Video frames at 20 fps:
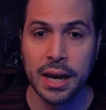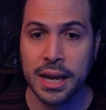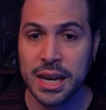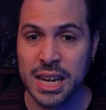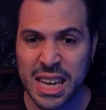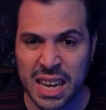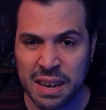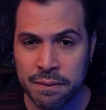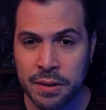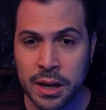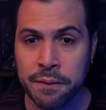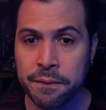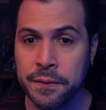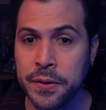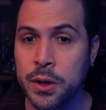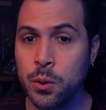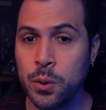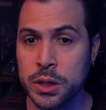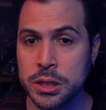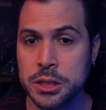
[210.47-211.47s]
And even if
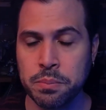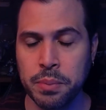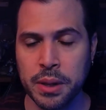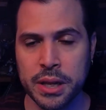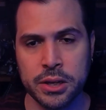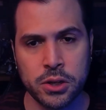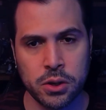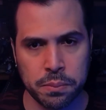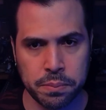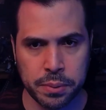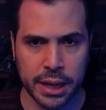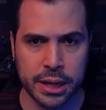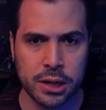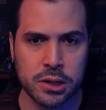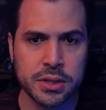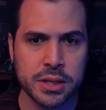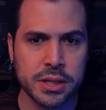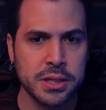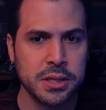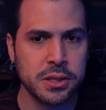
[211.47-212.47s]
you explain to your
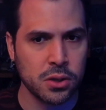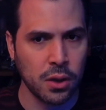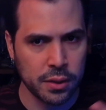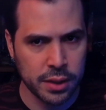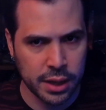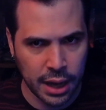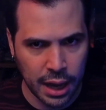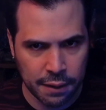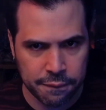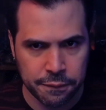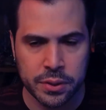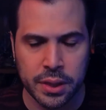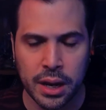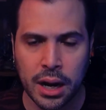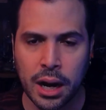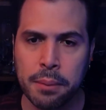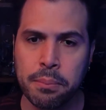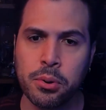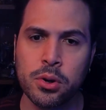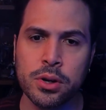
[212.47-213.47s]
players, this is all the effort that
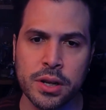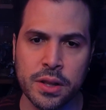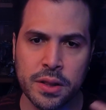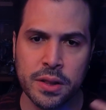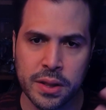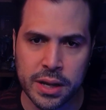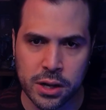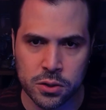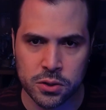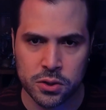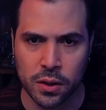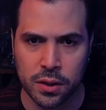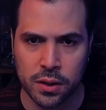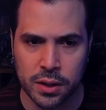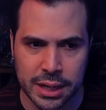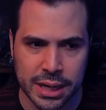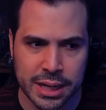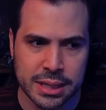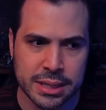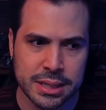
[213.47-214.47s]
I put in, here's all
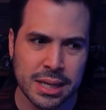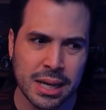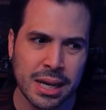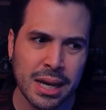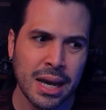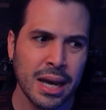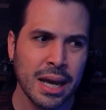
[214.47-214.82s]
it is,